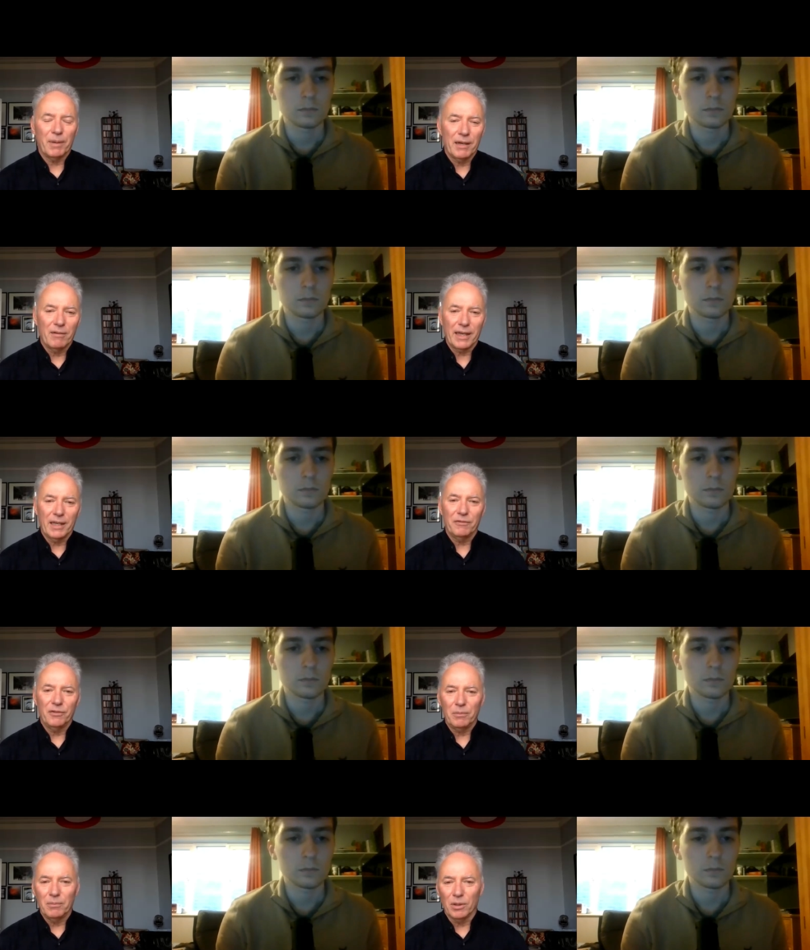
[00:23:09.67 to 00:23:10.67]
Speaker 1: play regular
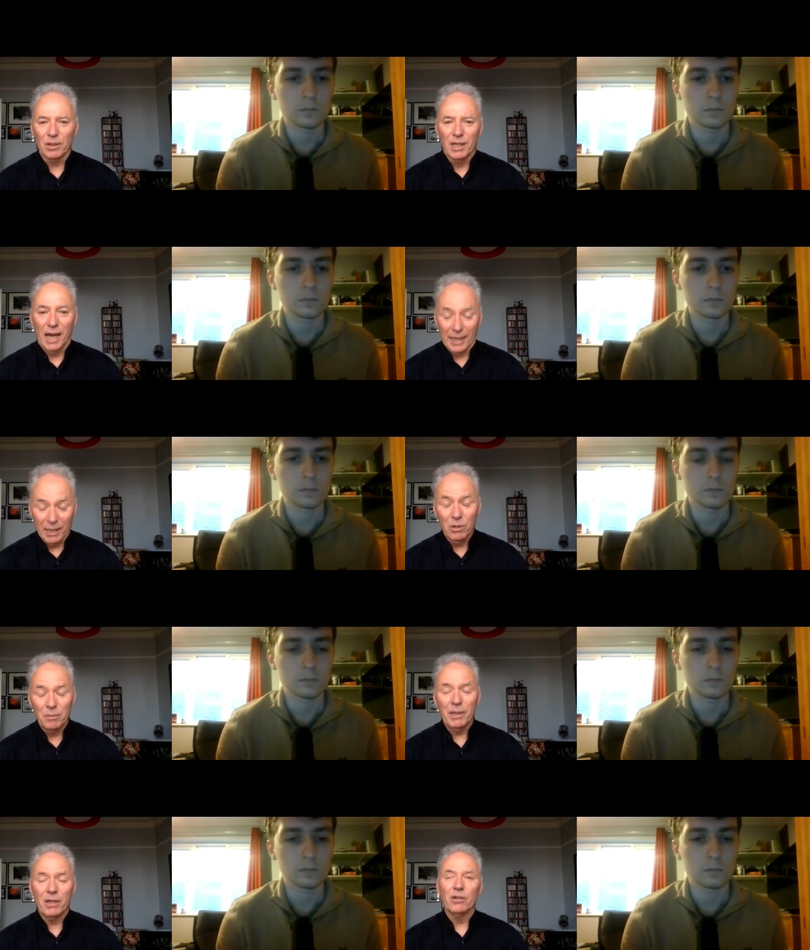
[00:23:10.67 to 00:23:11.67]
football. And he
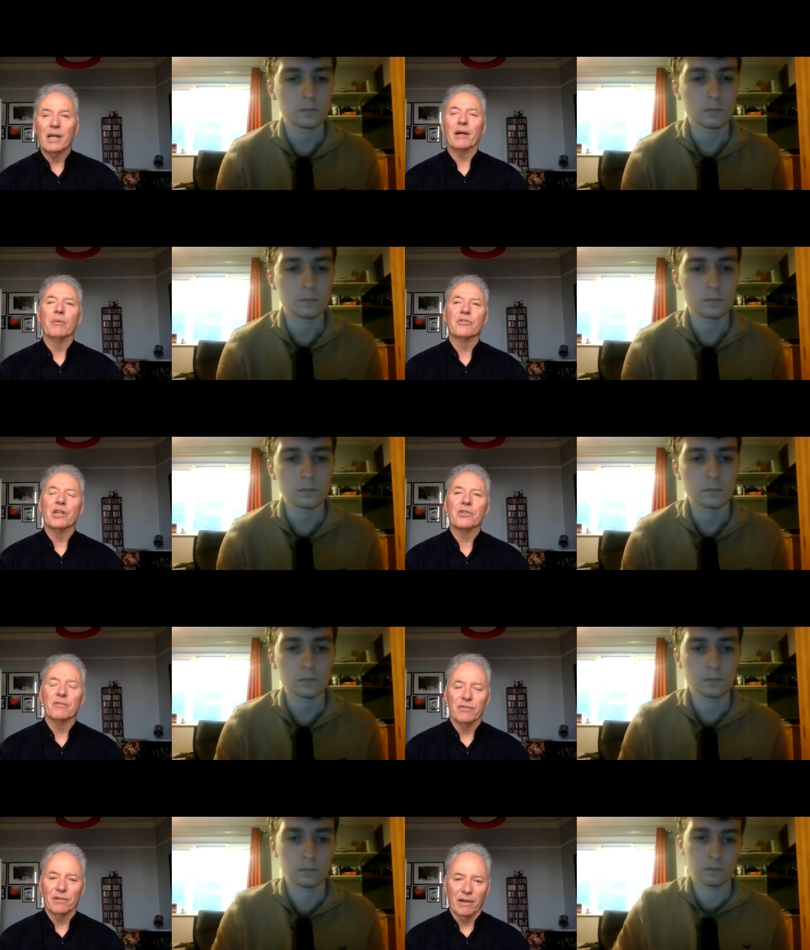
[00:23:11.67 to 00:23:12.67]
would be a good
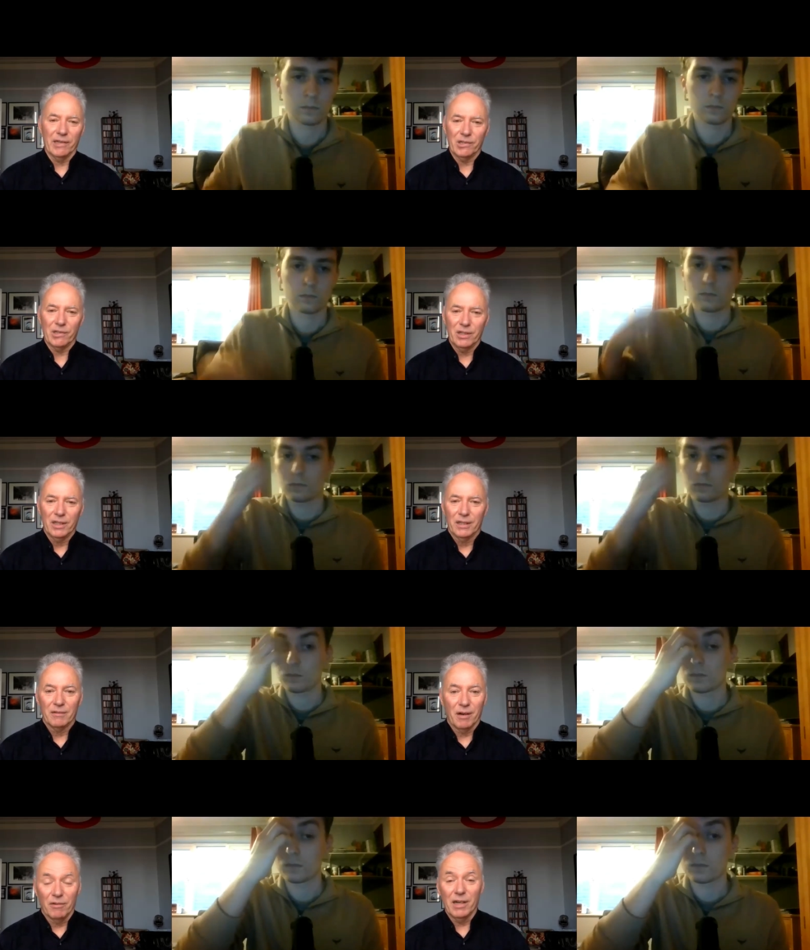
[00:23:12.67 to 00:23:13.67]
acquisition for Rangers.
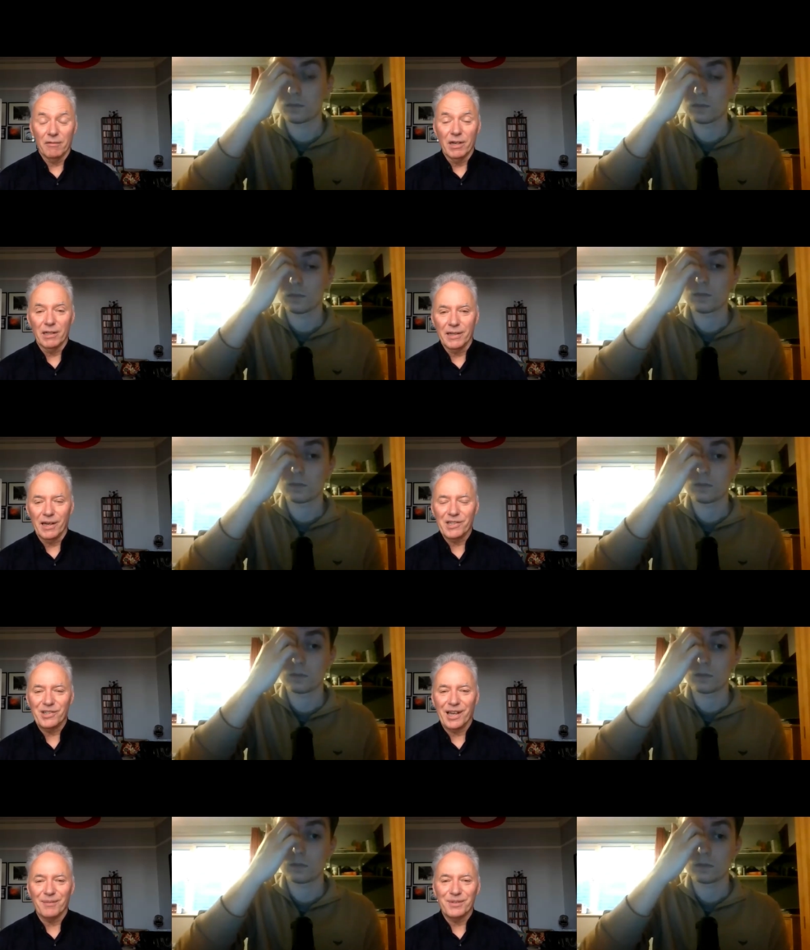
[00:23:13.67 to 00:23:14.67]
Really, really nice
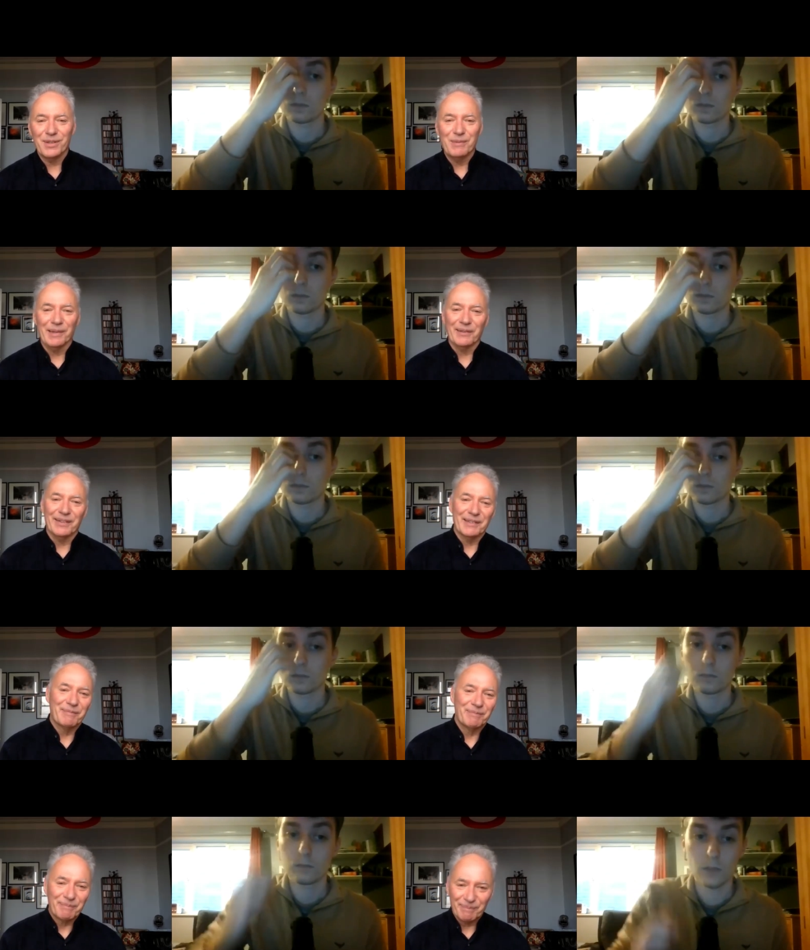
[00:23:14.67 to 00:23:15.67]
chap too, by the way.
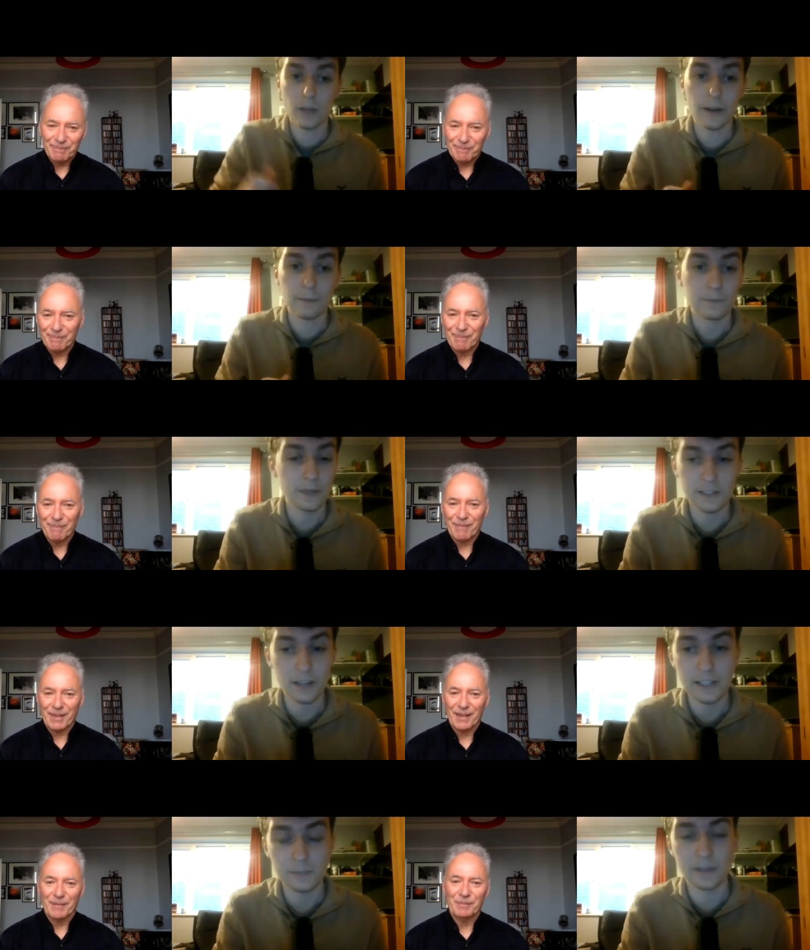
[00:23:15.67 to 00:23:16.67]
Speaker 2: Yeah, he's
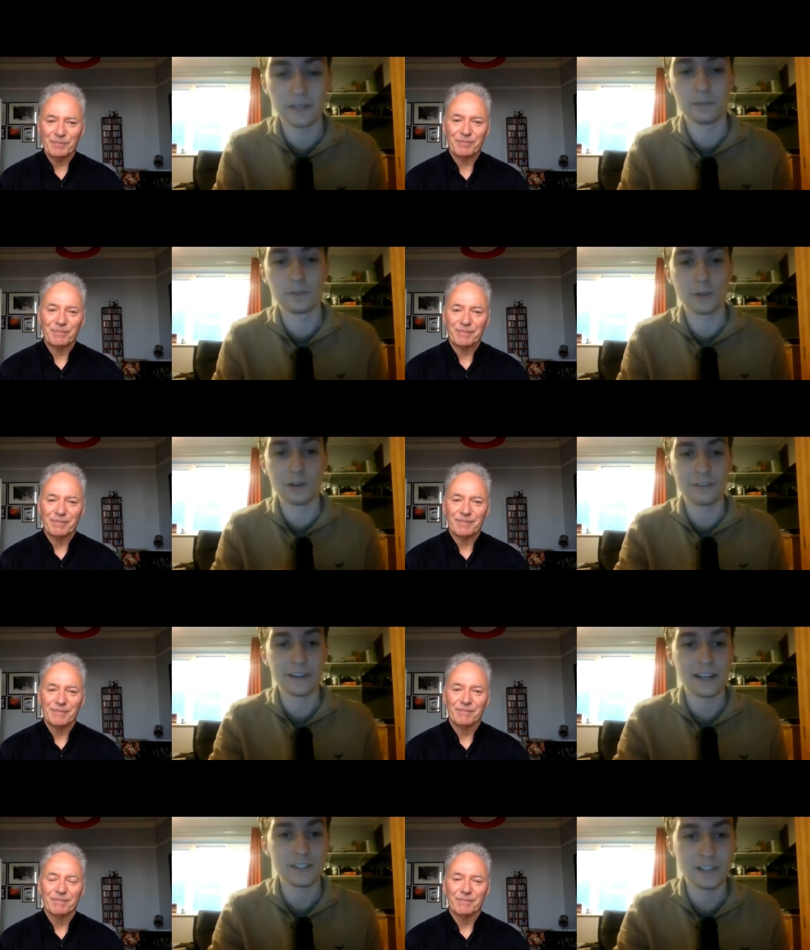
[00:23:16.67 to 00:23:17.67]
that. He's been
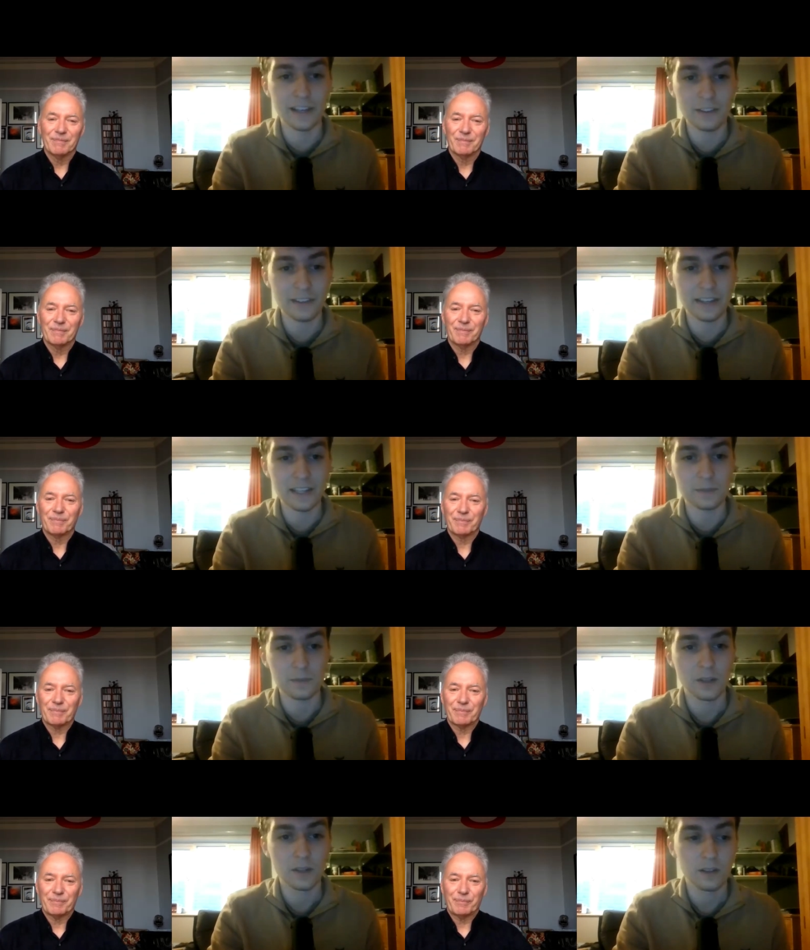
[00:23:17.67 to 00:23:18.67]
terrific, actually. I think he's
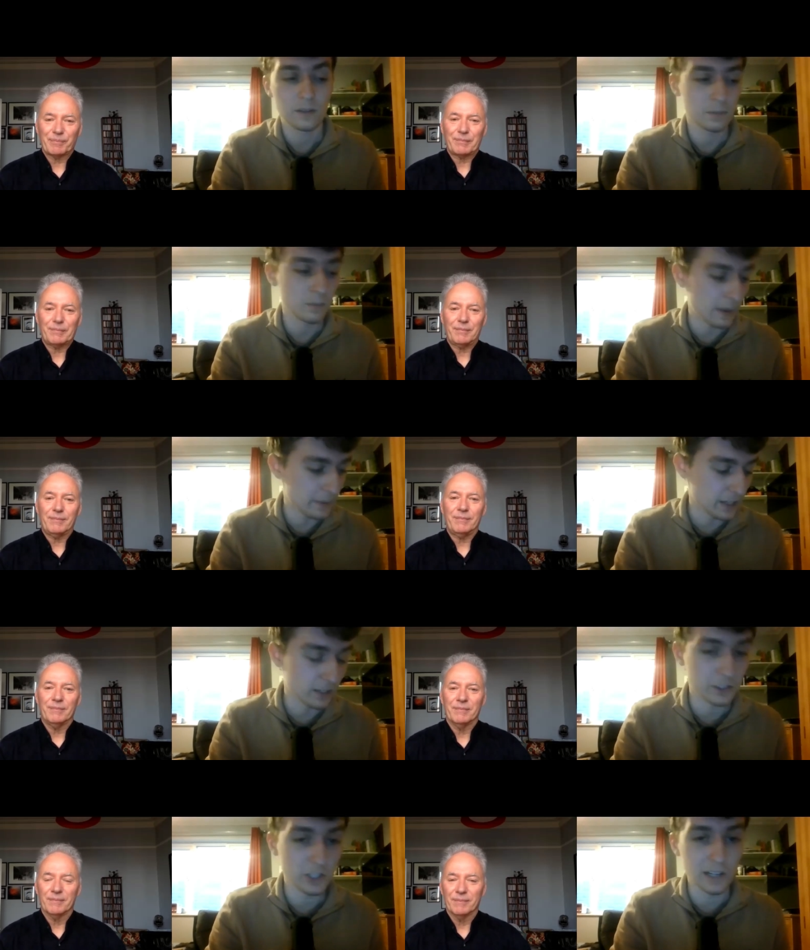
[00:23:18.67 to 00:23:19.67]
maybe
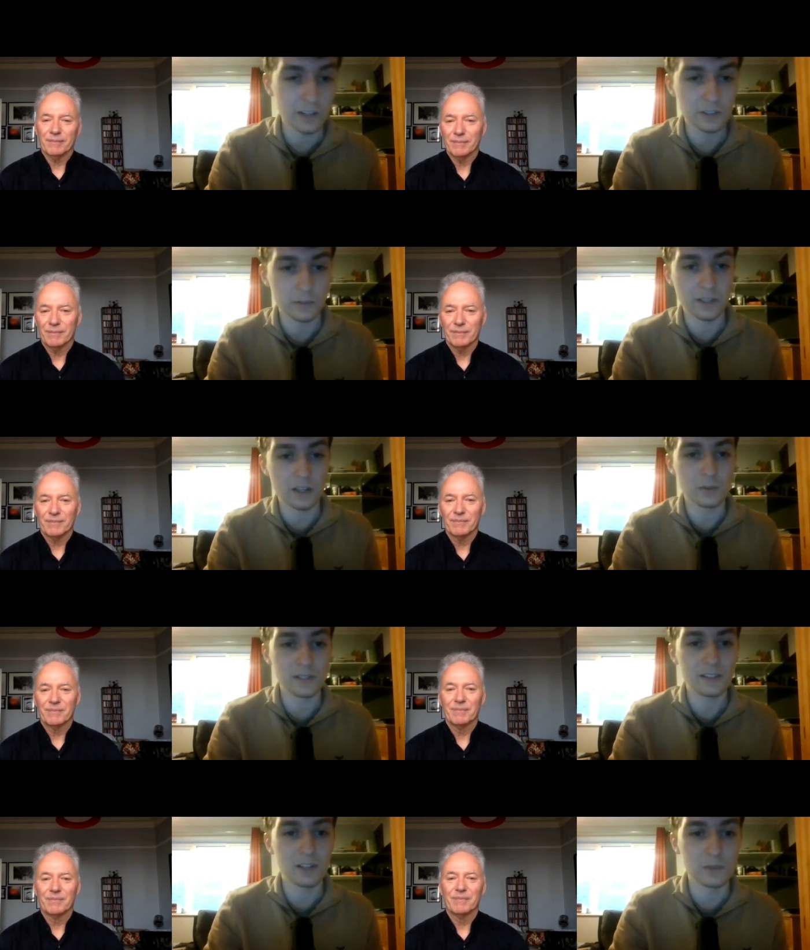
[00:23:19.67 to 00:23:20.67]
look at Charlie Austin with the goal,
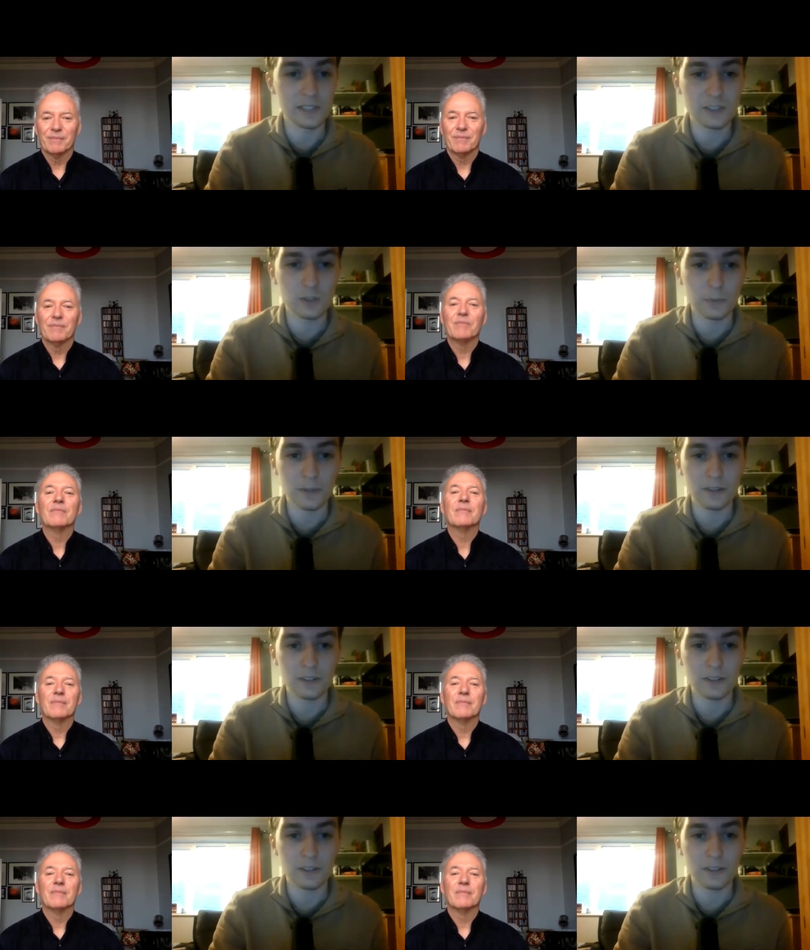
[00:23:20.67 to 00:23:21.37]
goals he scored, but